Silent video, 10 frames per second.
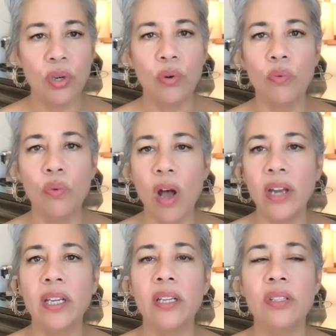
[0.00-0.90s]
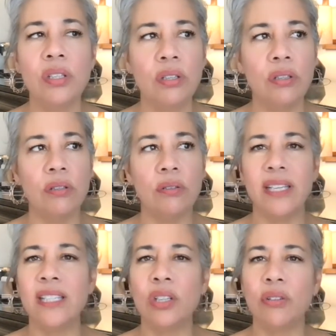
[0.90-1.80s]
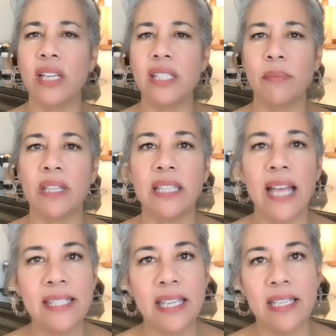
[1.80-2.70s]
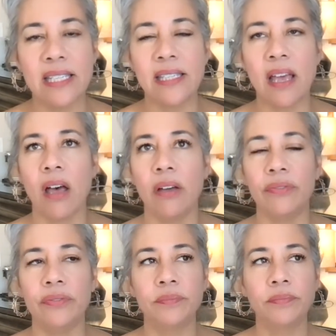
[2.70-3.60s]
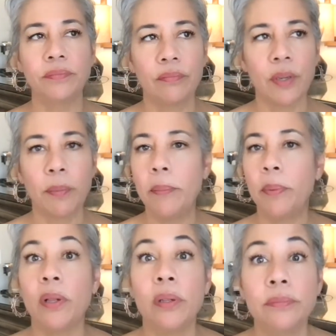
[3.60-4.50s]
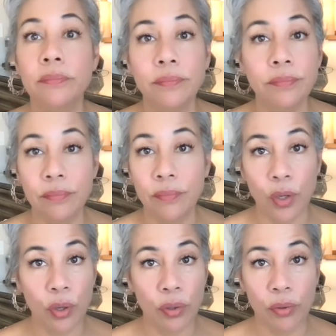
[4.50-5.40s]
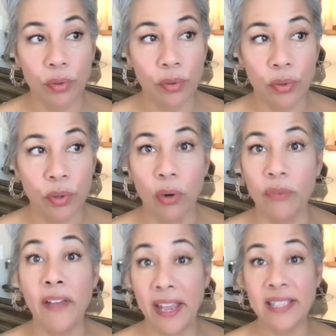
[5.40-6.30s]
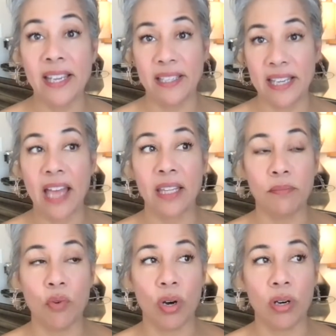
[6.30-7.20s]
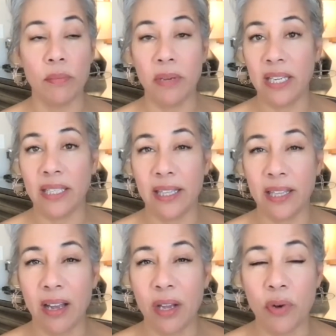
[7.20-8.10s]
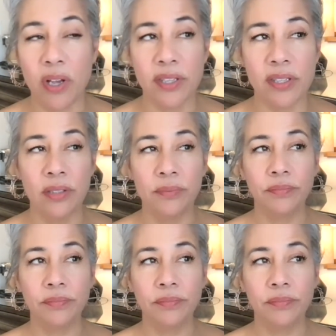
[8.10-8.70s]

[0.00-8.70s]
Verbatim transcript: wanting to integrate some of the lessons of people who are facing death more immediately than I was,